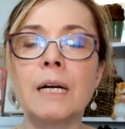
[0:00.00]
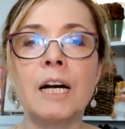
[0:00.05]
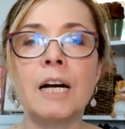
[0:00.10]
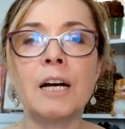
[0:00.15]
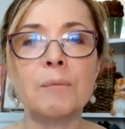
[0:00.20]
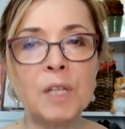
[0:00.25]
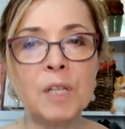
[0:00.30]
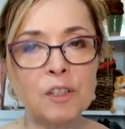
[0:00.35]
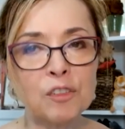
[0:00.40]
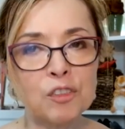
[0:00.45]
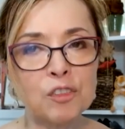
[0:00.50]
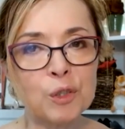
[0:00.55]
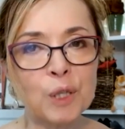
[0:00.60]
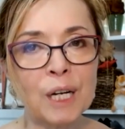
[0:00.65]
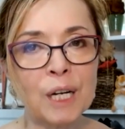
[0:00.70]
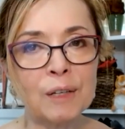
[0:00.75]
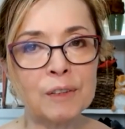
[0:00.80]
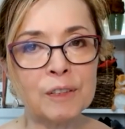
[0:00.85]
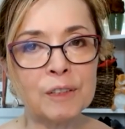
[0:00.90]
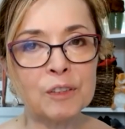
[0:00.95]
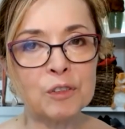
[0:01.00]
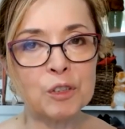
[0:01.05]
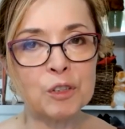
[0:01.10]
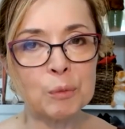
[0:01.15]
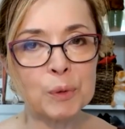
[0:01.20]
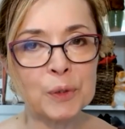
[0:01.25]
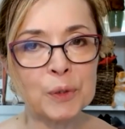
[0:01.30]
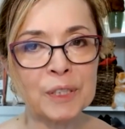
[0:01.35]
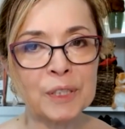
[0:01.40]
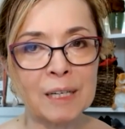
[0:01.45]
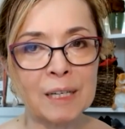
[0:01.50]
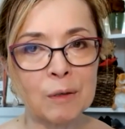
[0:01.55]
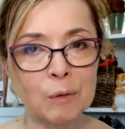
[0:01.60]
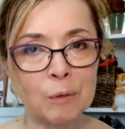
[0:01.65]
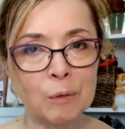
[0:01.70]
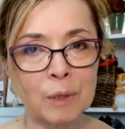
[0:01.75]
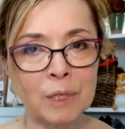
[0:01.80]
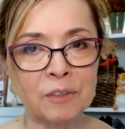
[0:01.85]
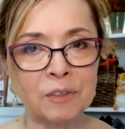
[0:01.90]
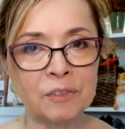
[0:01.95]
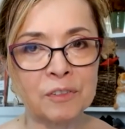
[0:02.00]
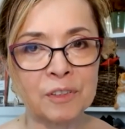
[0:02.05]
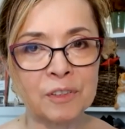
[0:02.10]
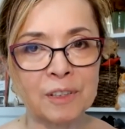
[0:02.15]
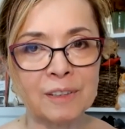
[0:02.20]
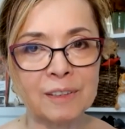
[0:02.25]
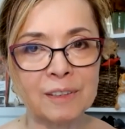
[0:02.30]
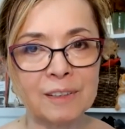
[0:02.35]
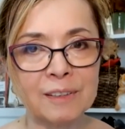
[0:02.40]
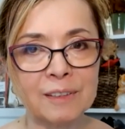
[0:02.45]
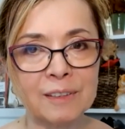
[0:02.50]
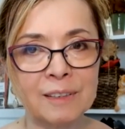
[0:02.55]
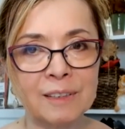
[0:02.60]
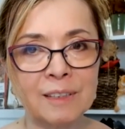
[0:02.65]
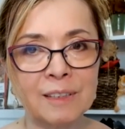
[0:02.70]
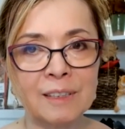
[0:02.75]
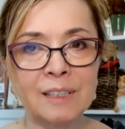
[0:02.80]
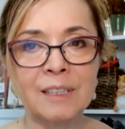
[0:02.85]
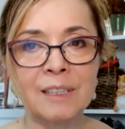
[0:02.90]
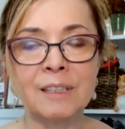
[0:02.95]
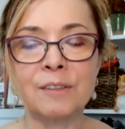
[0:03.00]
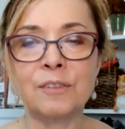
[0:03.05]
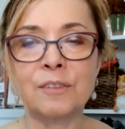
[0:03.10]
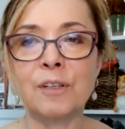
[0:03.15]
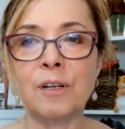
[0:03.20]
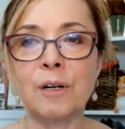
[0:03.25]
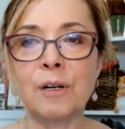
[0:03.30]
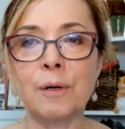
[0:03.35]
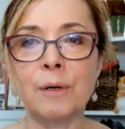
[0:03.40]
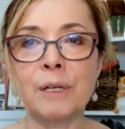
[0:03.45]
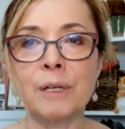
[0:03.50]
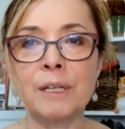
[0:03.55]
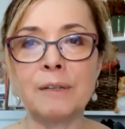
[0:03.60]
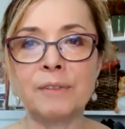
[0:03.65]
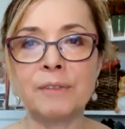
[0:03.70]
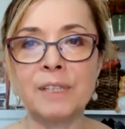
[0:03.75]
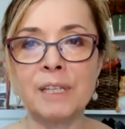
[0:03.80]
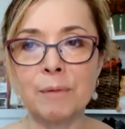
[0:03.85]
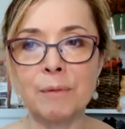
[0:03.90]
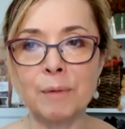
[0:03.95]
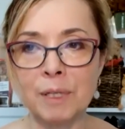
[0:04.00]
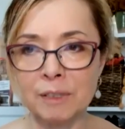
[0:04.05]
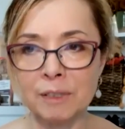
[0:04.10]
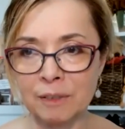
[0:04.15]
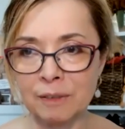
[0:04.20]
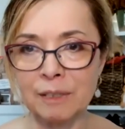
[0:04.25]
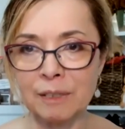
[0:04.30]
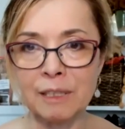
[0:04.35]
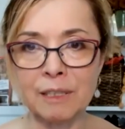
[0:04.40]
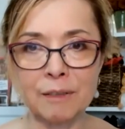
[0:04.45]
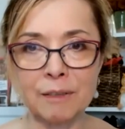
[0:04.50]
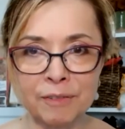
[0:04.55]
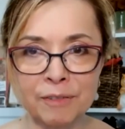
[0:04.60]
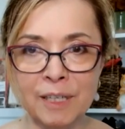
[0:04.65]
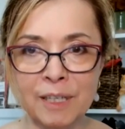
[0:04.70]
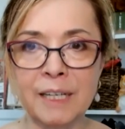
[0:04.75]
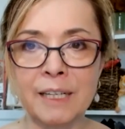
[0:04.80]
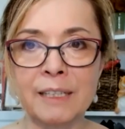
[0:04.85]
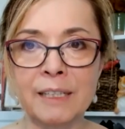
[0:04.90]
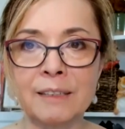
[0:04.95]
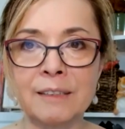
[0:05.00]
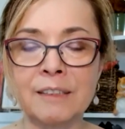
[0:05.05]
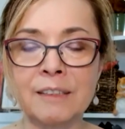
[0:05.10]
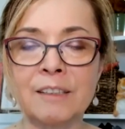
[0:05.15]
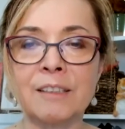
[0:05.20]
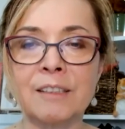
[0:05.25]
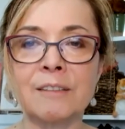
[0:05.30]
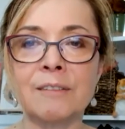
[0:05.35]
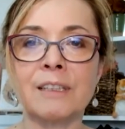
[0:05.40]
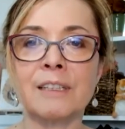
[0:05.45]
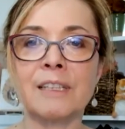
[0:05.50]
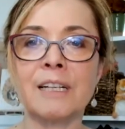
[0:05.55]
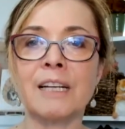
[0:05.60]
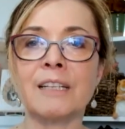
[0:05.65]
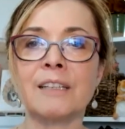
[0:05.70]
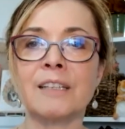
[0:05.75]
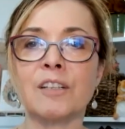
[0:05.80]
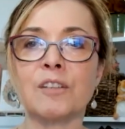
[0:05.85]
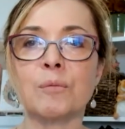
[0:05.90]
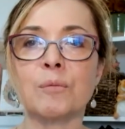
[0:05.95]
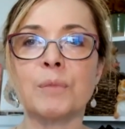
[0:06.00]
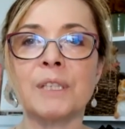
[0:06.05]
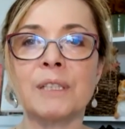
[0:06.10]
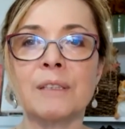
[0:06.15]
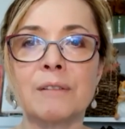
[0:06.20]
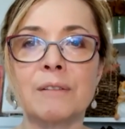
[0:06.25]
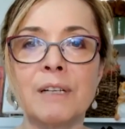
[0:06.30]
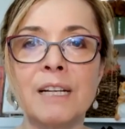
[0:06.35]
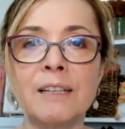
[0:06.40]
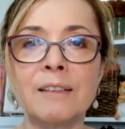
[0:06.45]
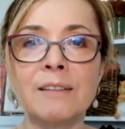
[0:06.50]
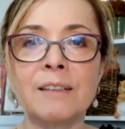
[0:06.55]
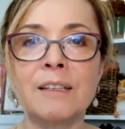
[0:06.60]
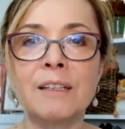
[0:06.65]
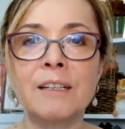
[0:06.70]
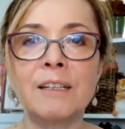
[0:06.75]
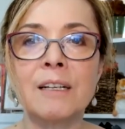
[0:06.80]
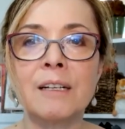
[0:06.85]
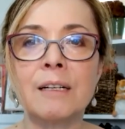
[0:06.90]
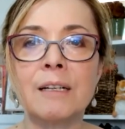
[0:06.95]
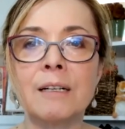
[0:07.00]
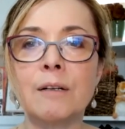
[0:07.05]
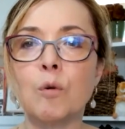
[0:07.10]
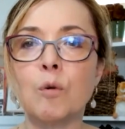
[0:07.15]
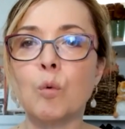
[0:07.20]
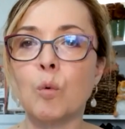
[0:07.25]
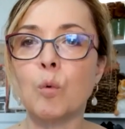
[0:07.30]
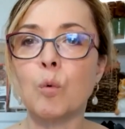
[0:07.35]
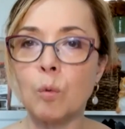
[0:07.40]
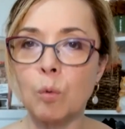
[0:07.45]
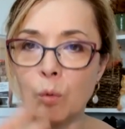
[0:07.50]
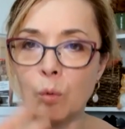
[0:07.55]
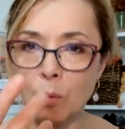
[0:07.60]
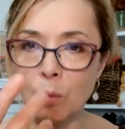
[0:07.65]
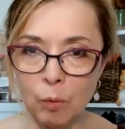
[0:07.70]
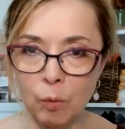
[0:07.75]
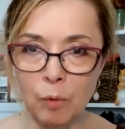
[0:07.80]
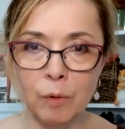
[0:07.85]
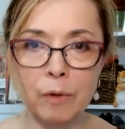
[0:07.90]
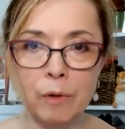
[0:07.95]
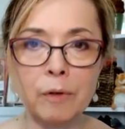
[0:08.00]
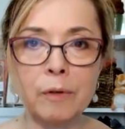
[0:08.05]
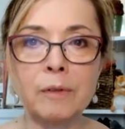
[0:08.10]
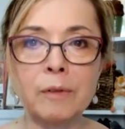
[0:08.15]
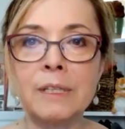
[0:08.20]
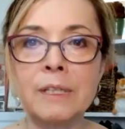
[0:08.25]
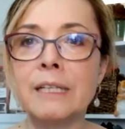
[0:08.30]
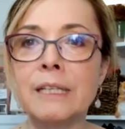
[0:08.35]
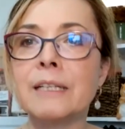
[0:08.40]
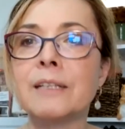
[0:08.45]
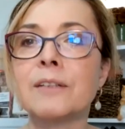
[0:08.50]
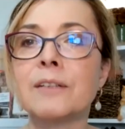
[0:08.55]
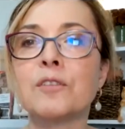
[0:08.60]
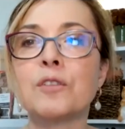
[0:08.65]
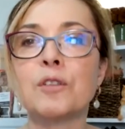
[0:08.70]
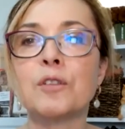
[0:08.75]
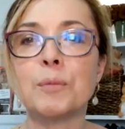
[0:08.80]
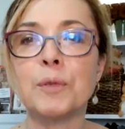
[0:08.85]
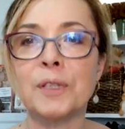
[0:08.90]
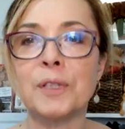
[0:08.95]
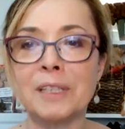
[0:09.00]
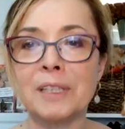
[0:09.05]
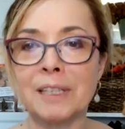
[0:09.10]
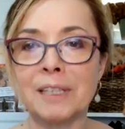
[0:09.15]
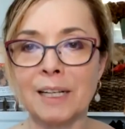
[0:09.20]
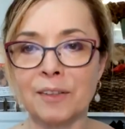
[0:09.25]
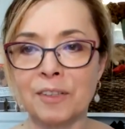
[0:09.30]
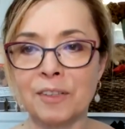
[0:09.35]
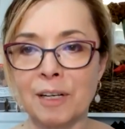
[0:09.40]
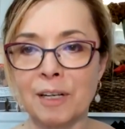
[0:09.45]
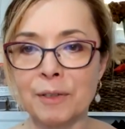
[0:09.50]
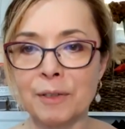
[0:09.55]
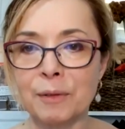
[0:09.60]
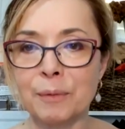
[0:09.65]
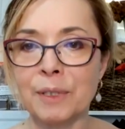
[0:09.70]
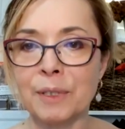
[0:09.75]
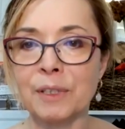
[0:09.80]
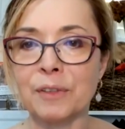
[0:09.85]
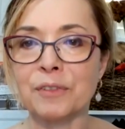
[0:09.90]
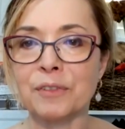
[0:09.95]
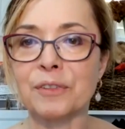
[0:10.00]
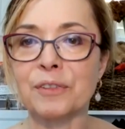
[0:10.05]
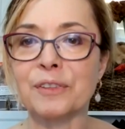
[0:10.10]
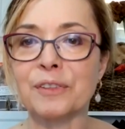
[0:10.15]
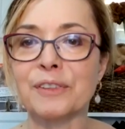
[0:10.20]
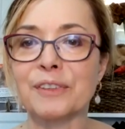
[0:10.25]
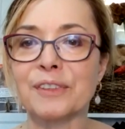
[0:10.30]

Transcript: I'm not mm-hmm. sure how to interpret that question. So if they want to clarify in the Q&A, that would be great. Or Lee, interpret it as how you wish.